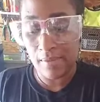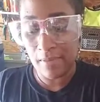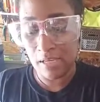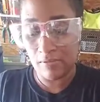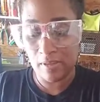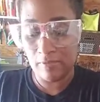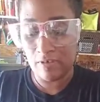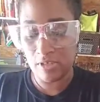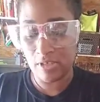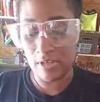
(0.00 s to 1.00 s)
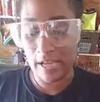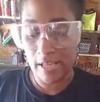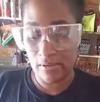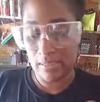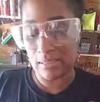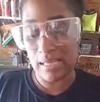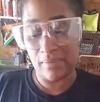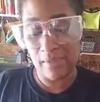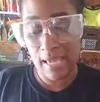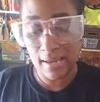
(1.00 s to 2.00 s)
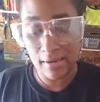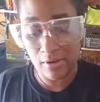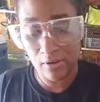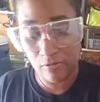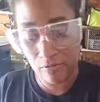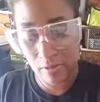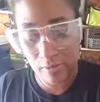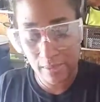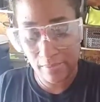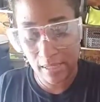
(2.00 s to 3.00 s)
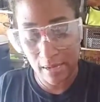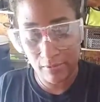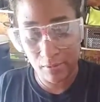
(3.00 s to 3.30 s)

people how to do it that don't have a turner.